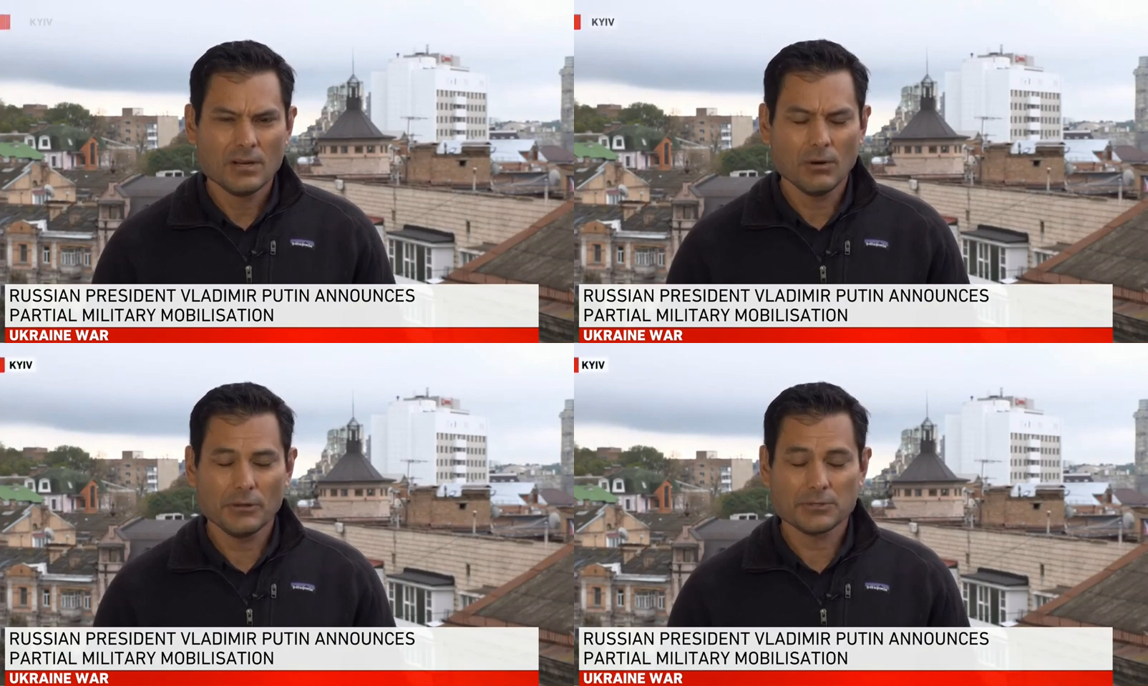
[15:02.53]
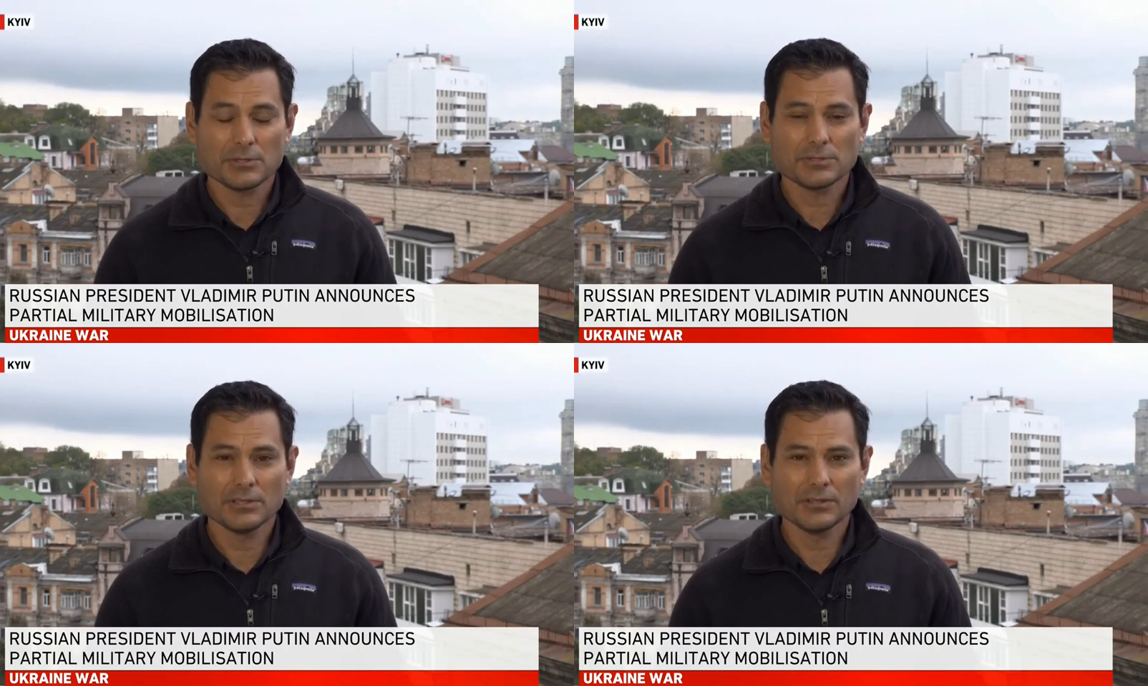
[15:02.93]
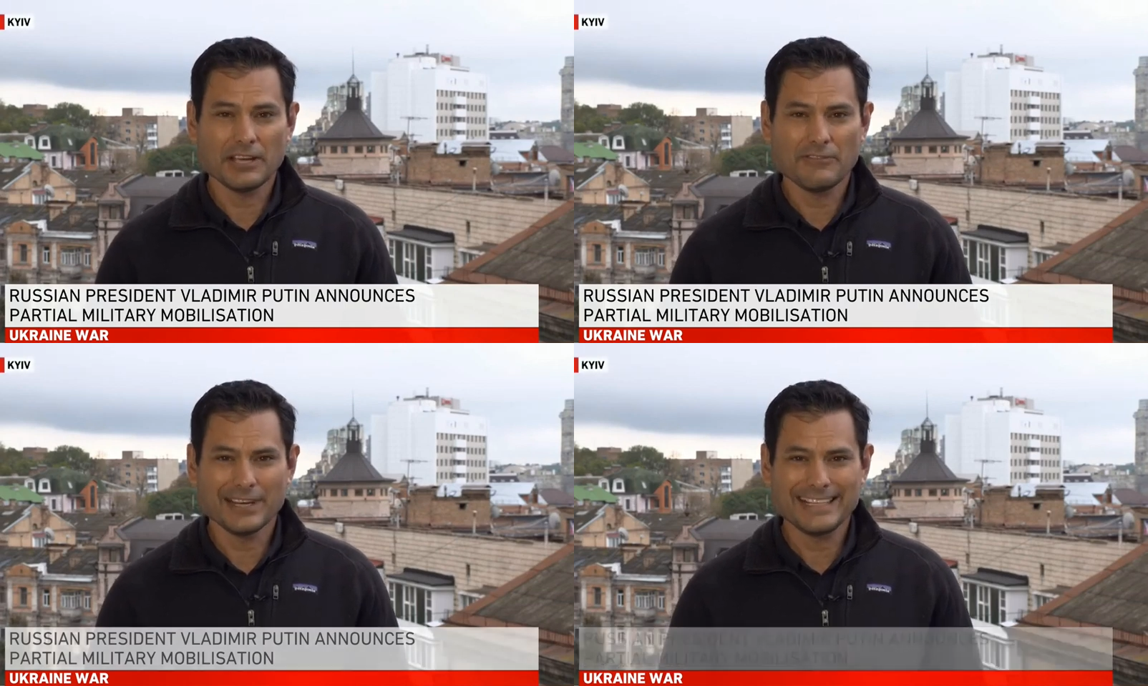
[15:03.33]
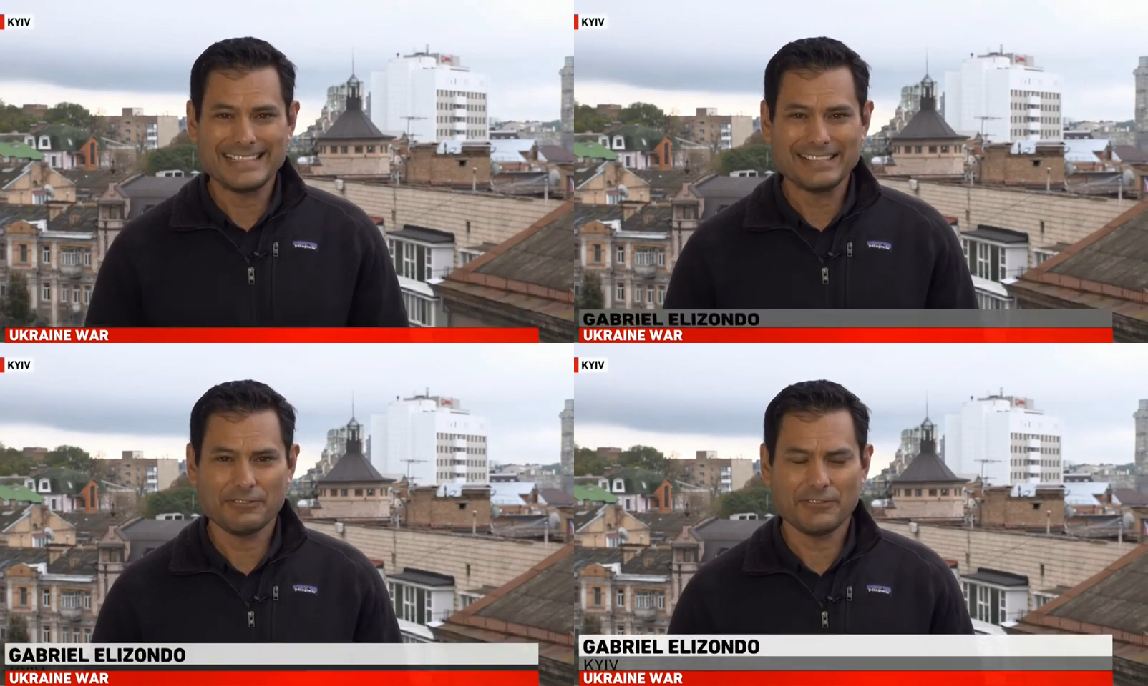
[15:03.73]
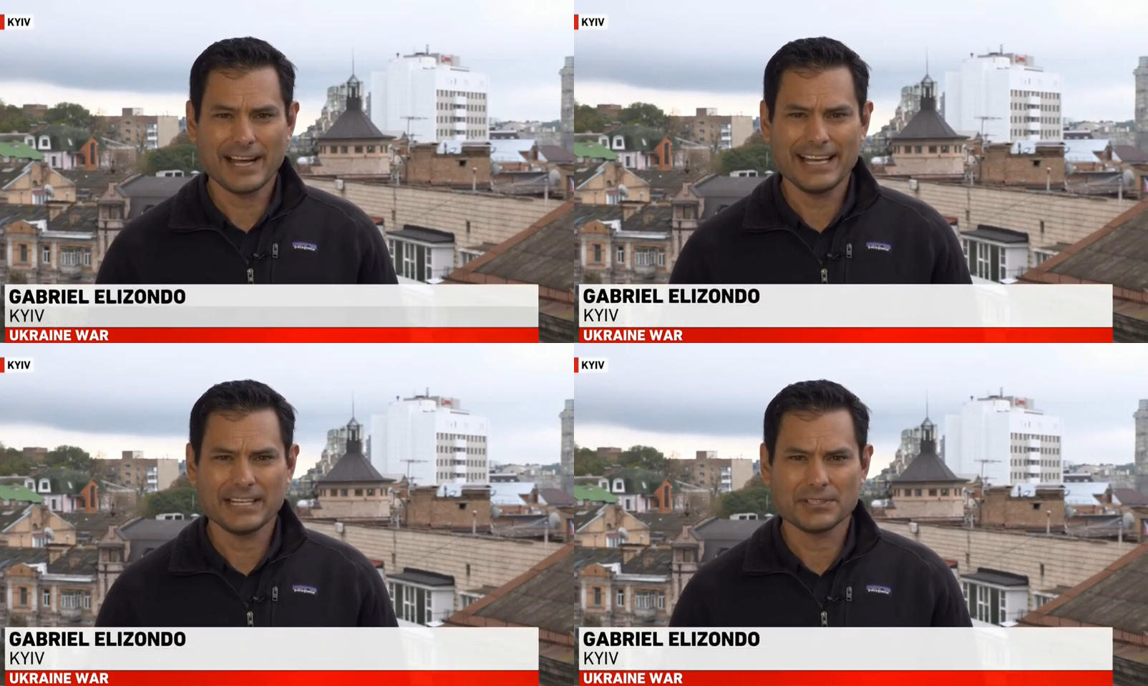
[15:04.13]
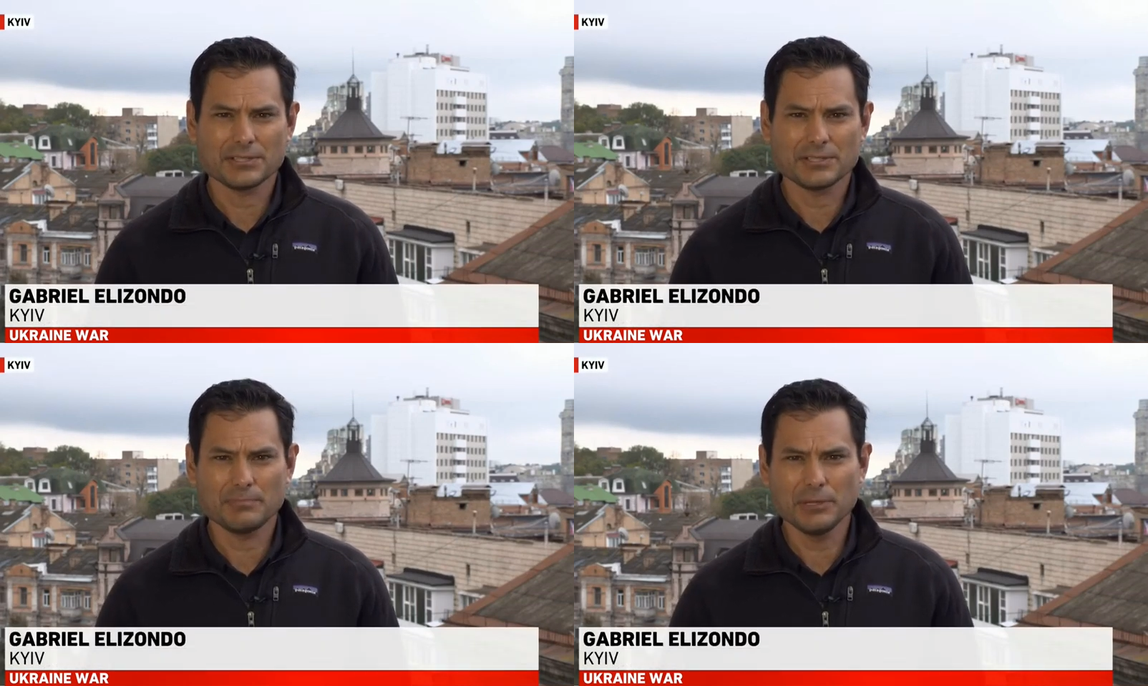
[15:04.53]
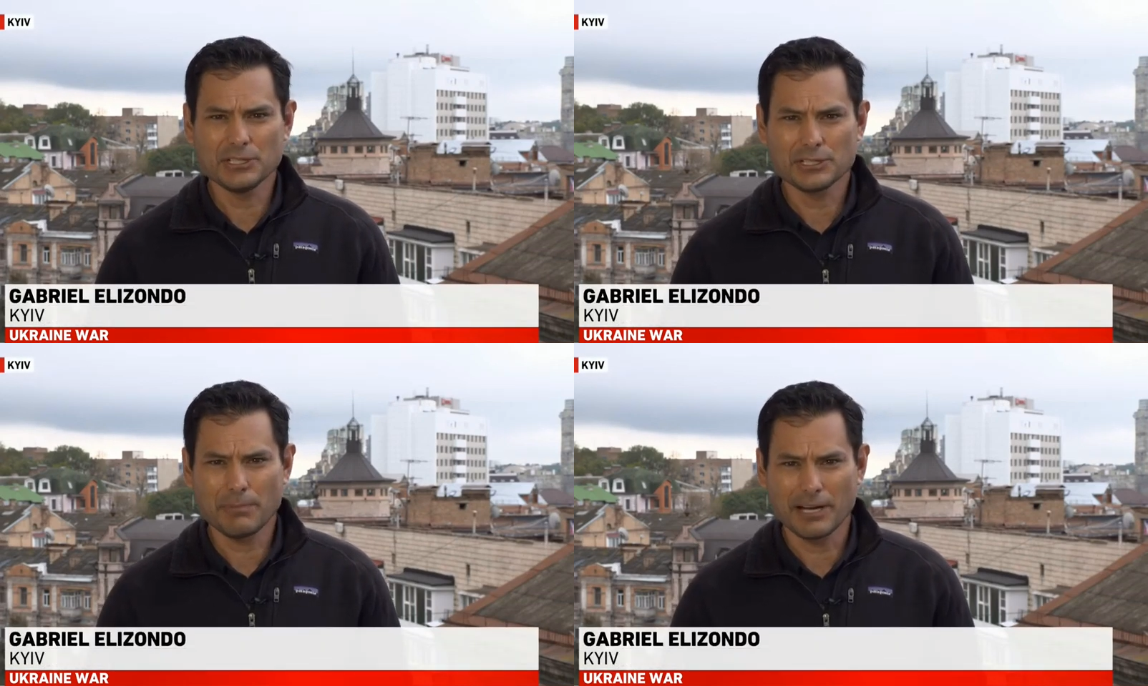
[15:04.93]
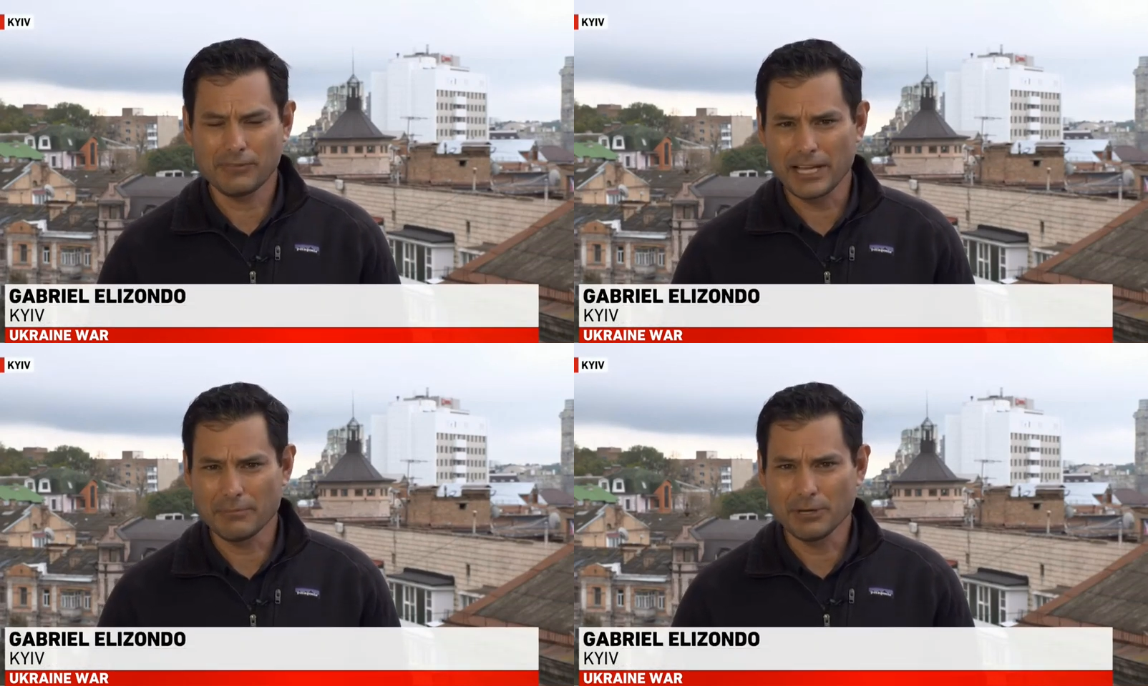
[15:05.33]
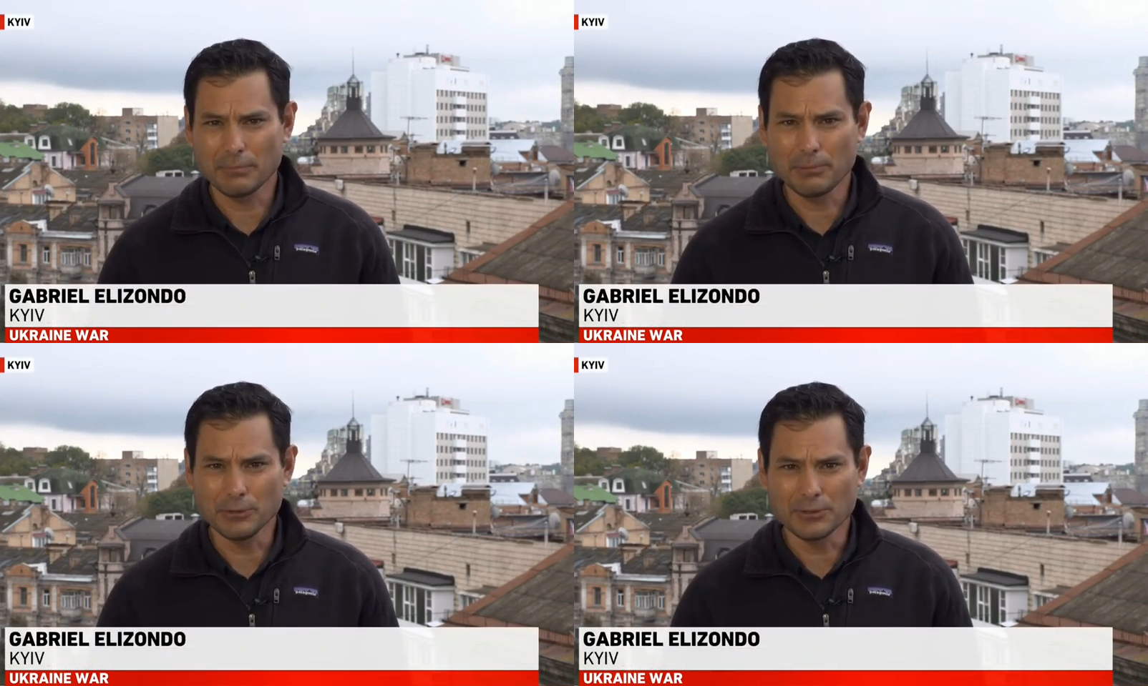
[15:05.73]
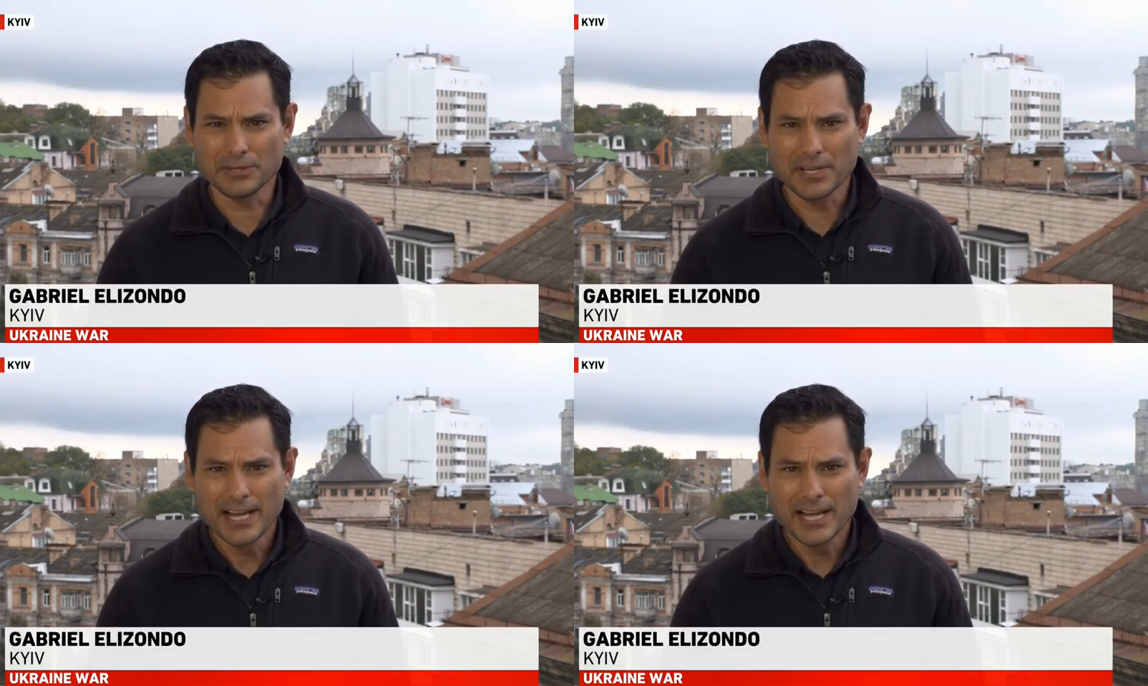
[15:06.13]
Well, this is certainly a very defiant speech by Vladimir Putin.